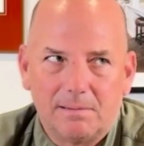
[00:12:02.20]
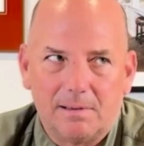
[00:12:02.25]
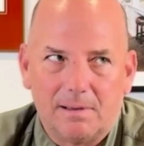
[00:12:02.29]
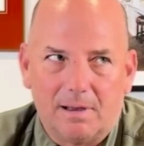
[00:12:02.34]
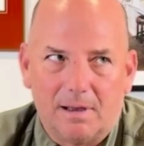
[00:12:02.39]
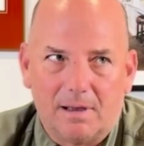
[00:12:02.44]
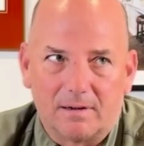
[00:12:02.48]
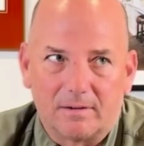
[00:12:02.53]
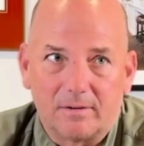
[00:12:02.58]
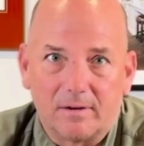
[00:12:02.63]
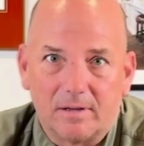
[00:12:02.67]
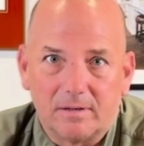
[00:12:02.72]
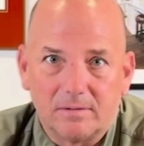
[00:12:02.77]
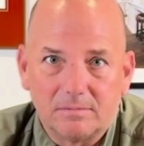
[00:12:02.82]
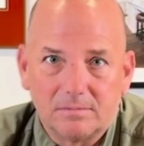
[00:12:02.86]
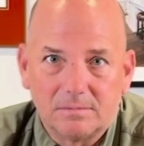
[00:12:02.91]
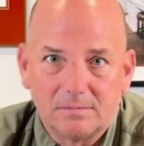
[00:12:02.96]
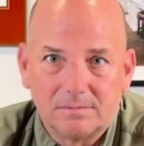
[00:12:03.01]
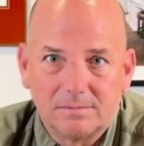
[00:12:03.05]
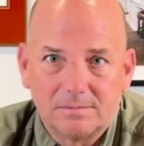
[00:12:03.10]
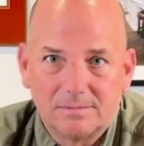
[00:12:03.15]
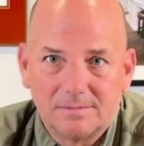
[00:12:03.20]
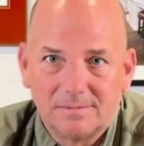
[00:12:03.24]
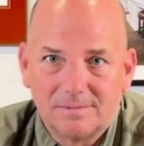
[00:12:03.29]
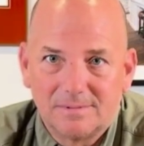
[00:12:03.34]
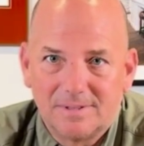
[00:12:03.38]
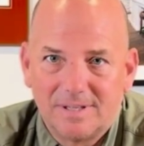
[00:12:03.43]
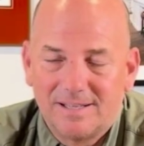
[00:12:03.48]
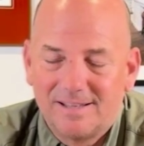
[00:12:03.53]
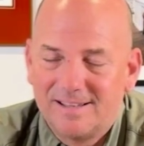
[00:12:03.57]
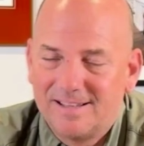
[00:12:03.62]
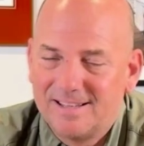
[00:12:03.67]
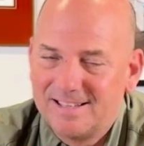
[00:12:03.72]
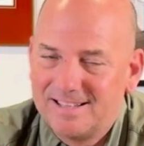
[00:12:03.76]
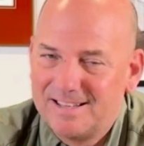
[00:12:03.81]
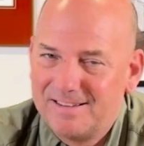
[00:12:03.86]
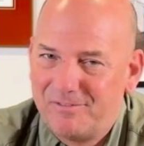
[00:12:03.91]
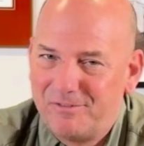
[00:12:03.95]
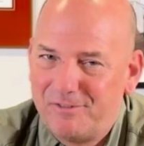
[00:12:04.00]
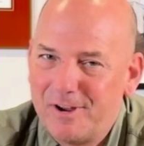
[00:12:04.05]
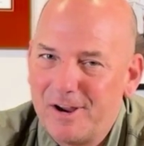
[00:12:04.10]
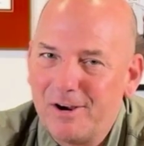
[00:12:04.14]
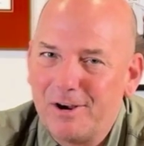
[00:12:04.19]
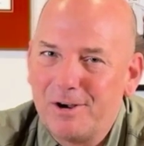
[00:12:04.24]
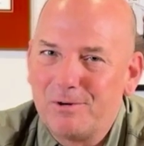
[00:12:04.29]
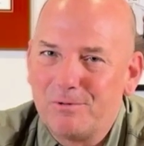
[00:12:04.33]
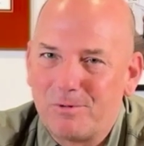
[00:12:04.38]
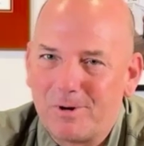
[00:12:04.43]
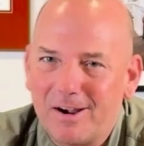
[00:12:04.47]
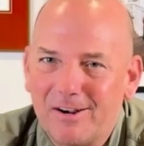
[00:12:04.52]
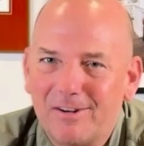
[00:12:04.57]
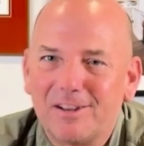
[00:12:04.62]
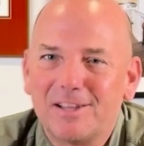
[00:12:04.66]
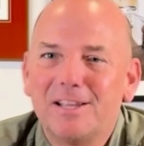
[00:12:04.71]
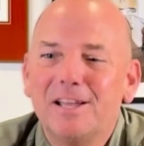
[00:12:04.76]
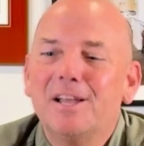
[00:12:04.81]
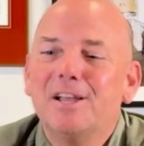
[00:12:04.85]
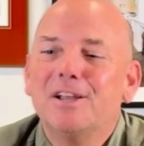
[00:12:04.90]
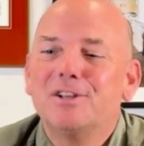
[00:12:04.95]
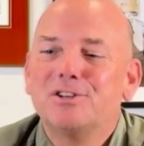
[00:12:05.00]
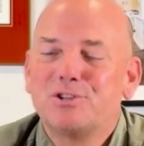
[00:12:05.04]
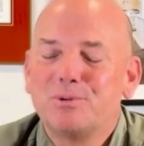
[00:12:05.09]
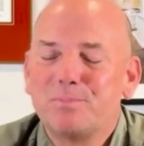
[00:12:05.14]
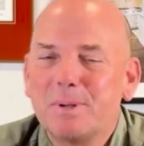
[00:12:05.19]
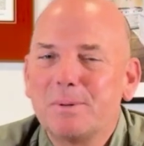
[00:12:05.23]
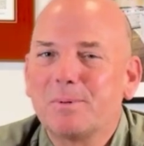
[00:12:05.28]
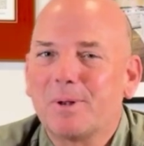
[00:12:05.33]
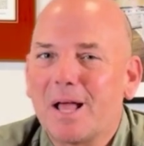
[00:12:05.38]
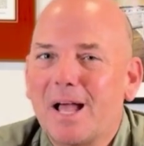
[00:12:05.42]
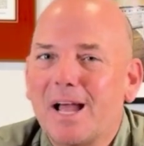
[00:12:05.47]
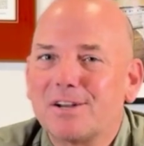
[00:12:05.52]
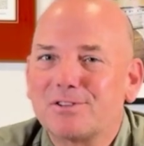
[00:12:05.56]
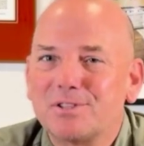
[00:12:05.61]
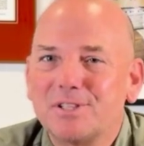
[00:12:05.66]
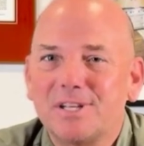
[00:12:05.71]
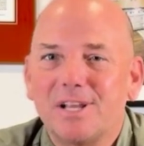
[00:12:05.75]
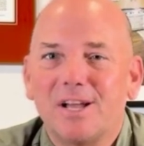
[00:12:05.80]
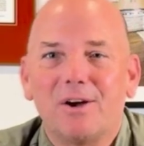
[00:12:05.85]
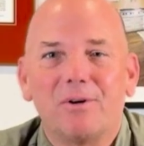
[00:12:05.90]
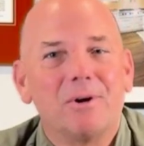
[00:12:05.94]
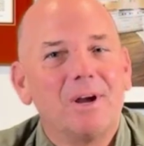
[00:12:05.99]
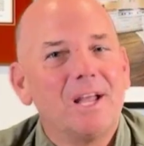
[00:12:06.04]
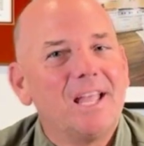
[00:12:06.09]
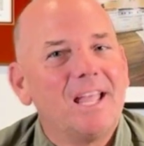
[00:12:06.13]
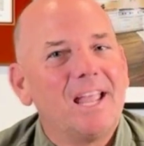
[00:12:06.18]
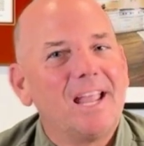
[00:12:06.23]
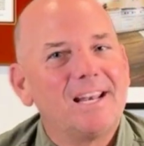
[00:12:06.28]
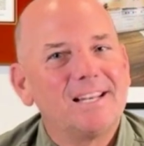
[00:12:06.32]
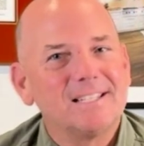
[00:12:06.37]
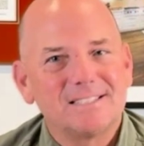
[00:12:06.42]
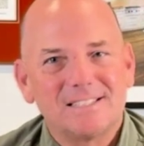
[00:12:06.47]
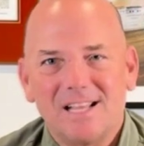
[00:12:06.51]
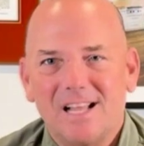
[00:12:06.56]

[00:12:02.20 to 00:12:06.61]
I don't know. Very rarely do people actually know. And it's